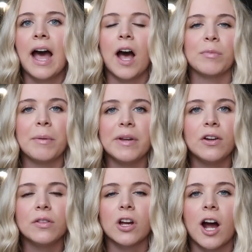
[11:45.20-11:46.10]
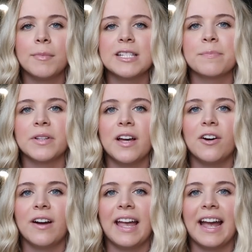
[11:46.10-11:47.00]
let me know in the comments
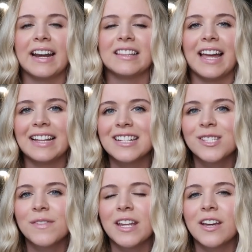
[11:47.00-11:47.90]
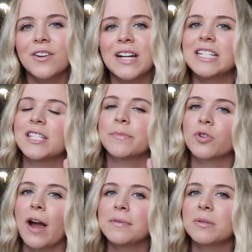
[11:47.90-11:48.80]
below, and like this video and
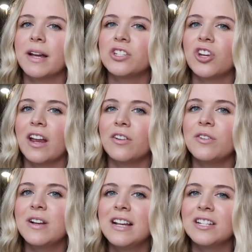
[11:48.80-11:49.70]
subscribe to my channel